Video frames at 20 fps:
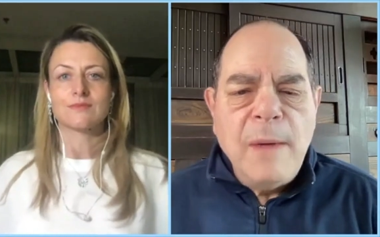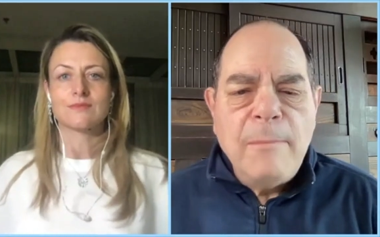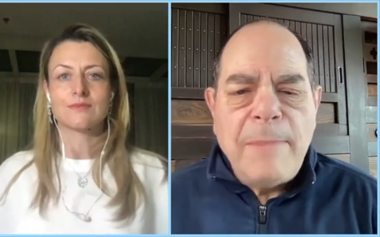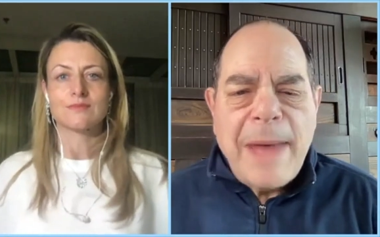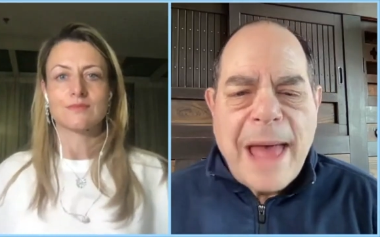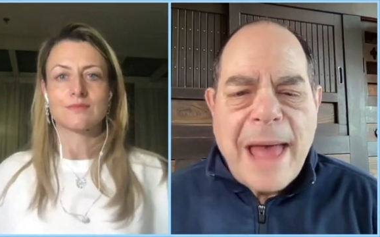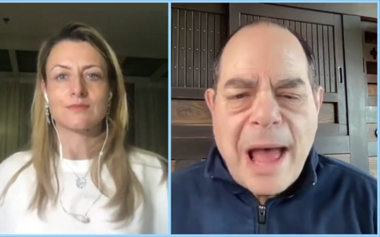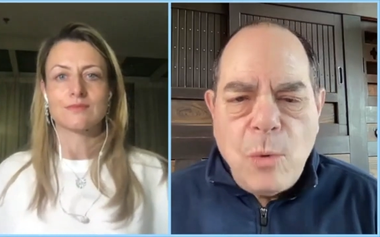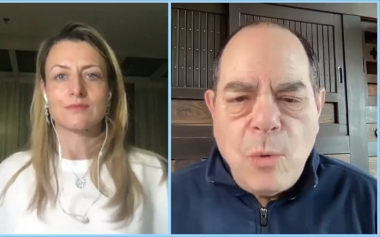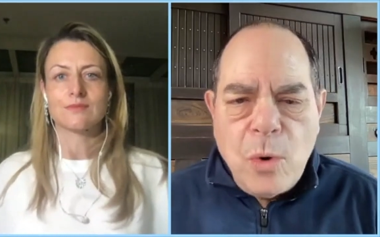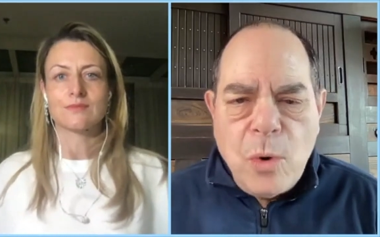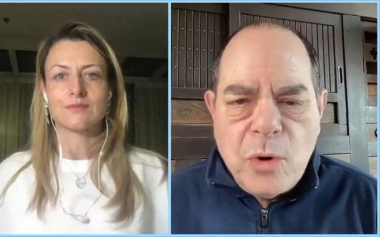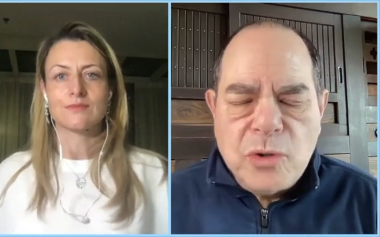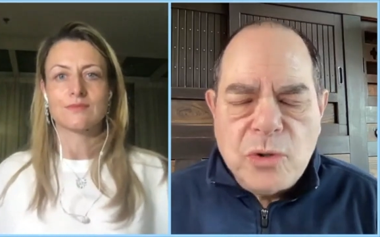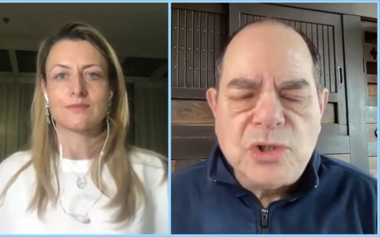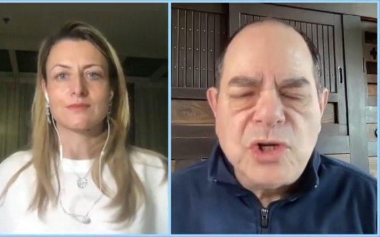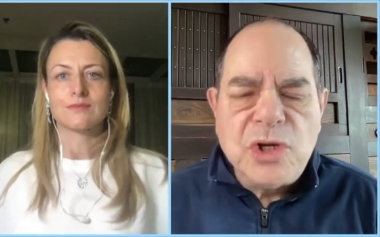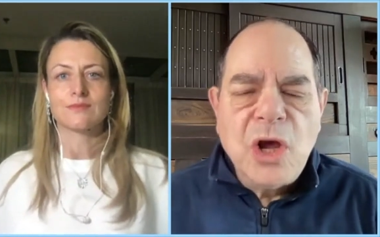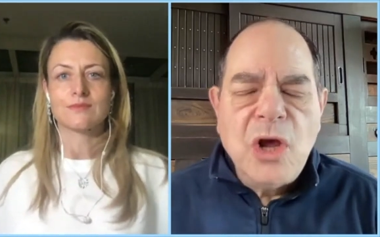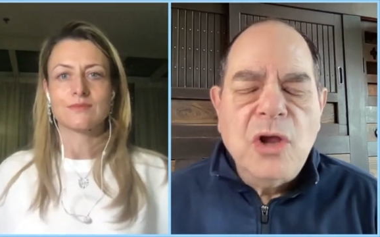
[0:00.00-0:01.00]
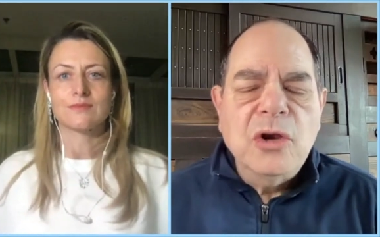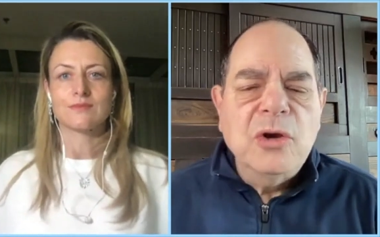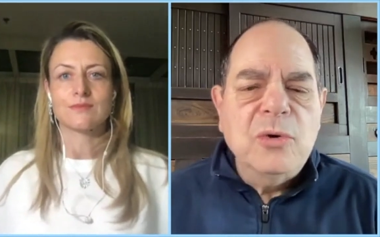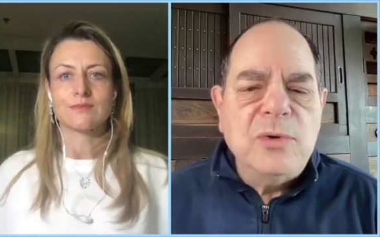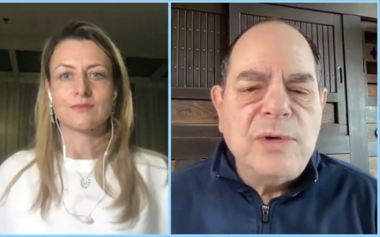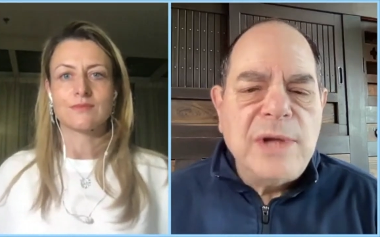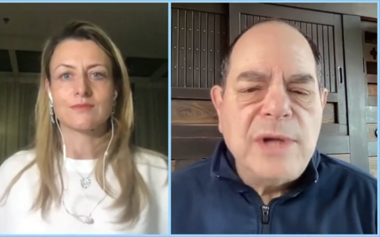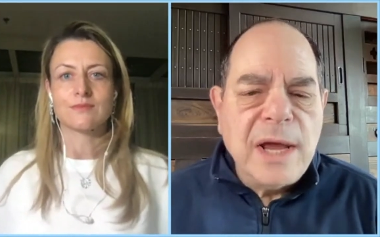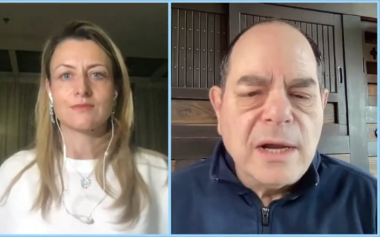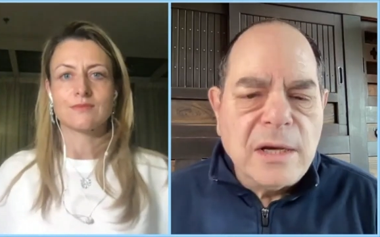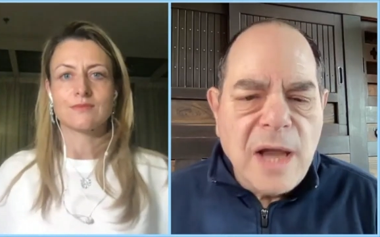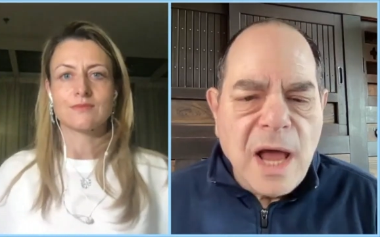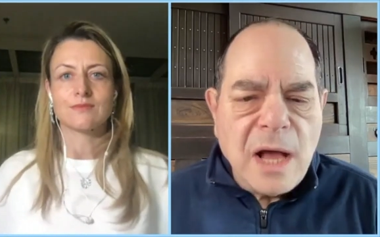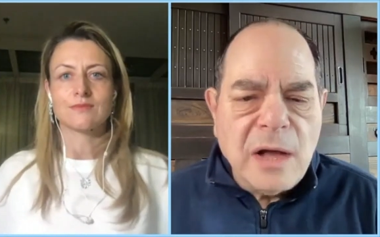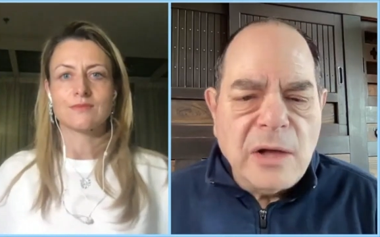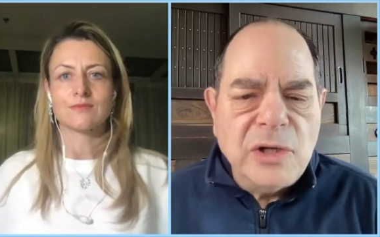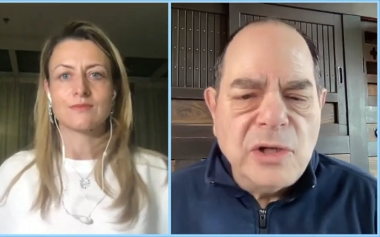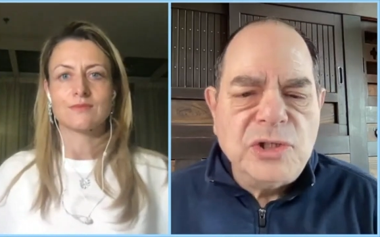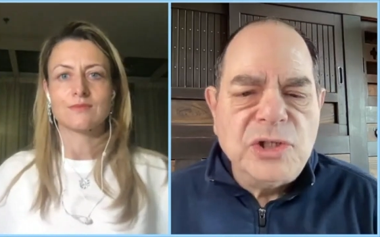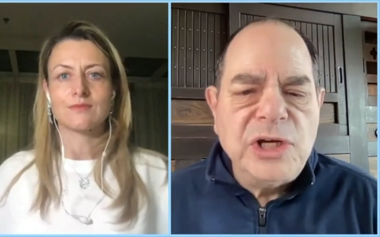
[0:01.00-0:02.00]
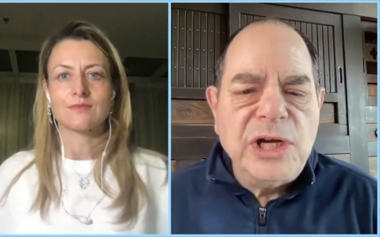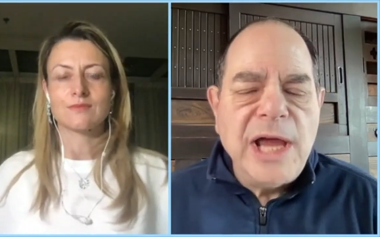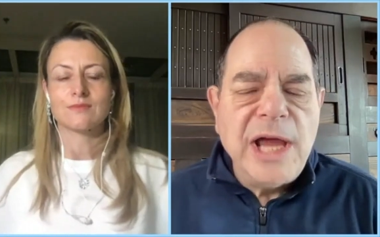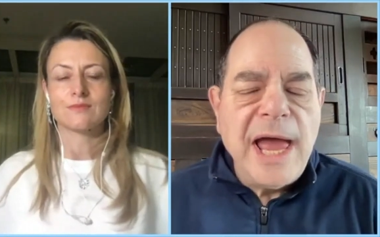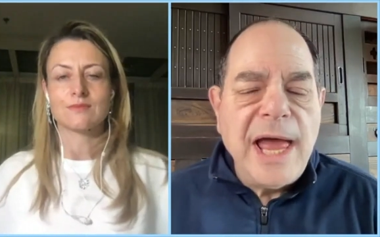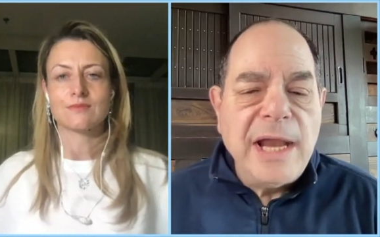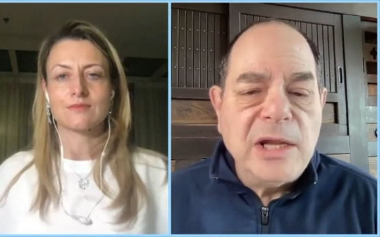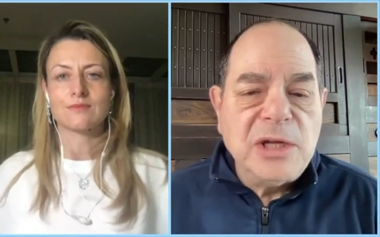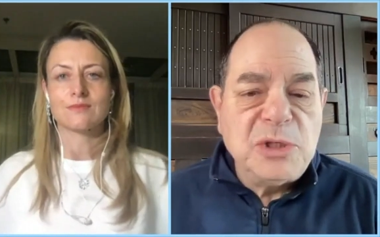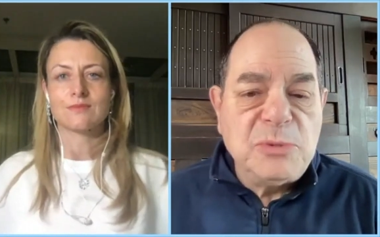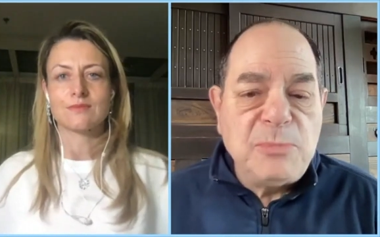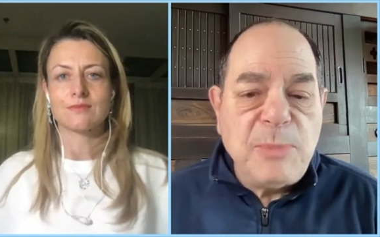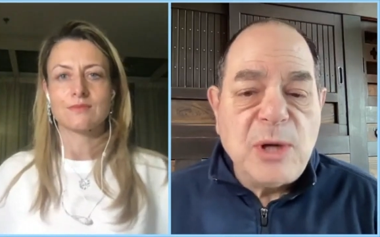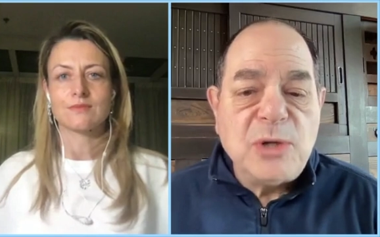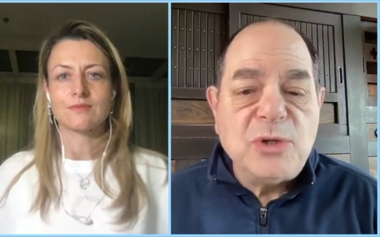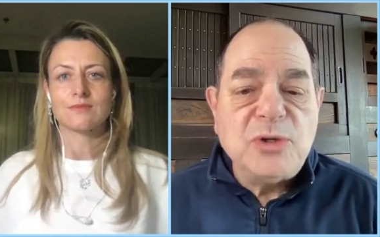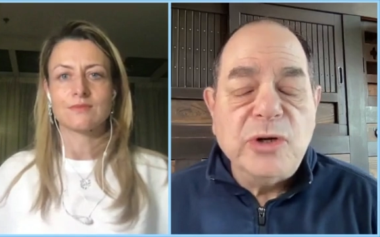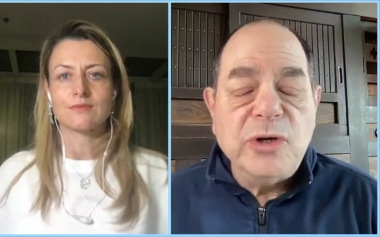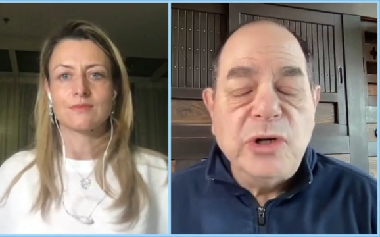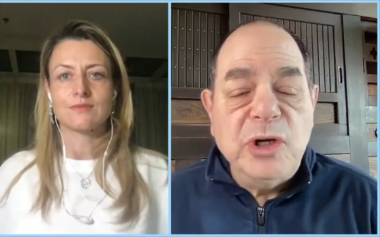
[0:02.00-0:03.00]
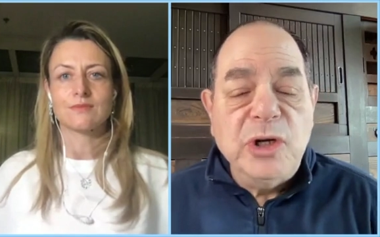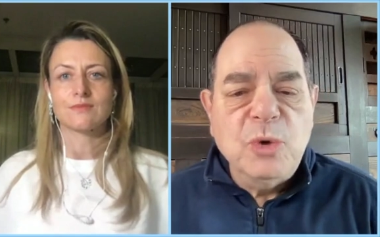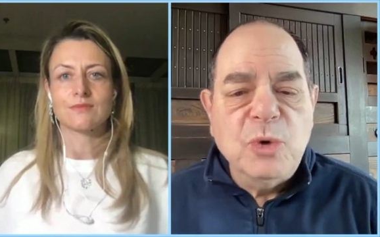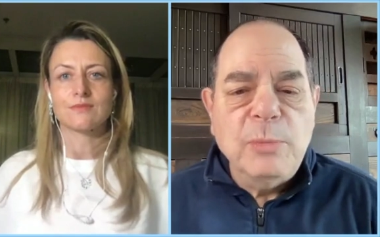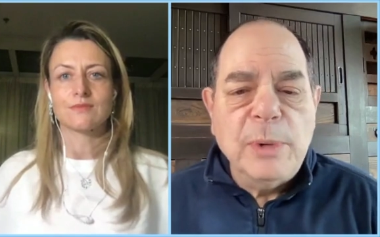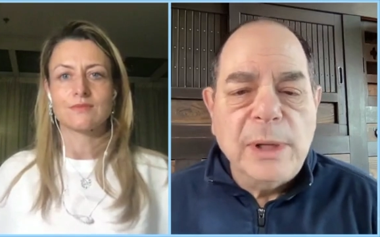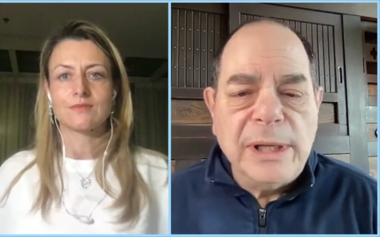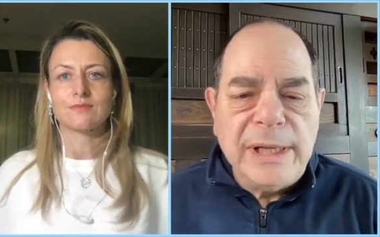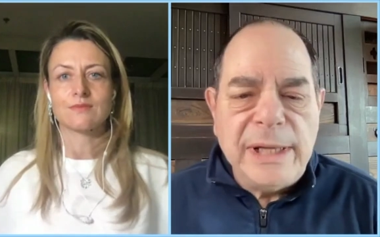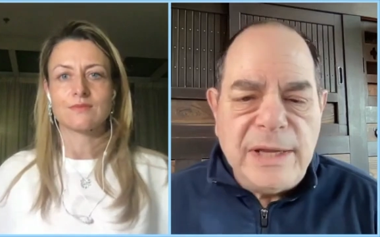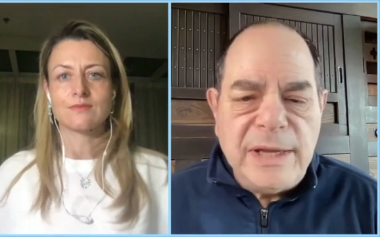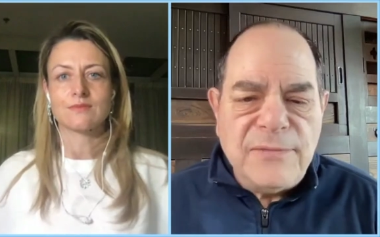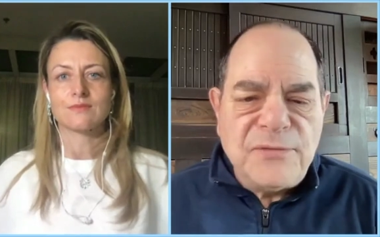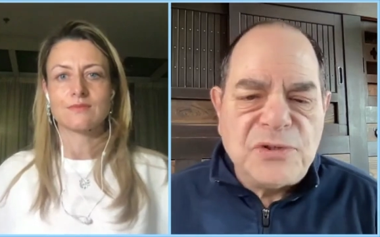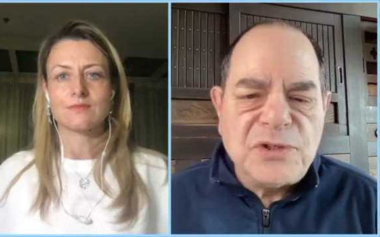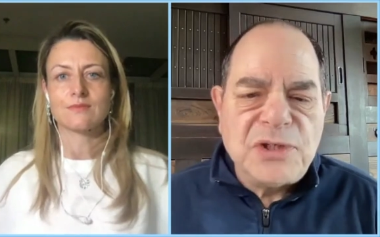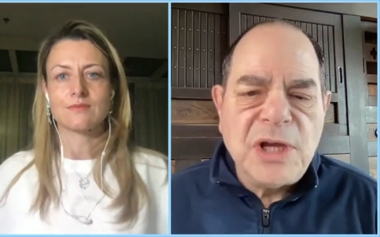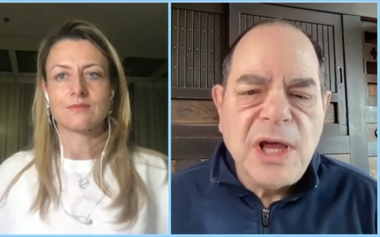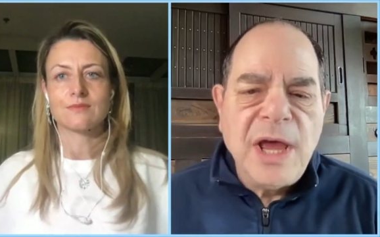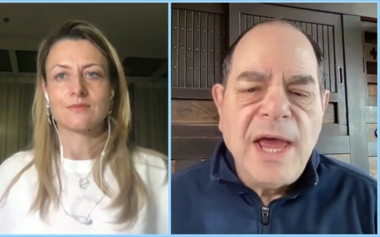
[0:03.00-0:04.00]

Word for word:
Speaker 1: powers new technology and especially new beliefs